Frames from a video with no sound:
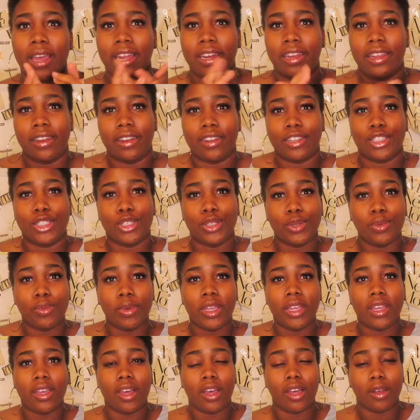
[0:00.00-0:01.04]
did a
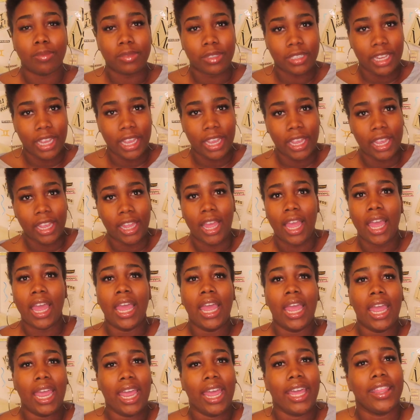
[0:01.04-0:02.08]
2-week update
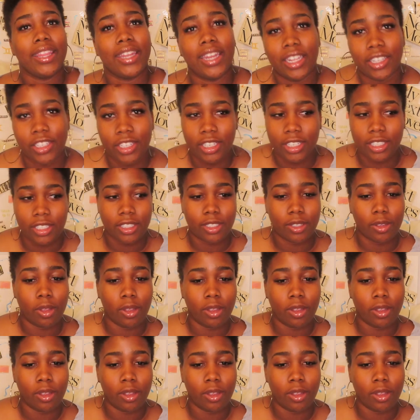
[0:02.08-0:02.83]
and then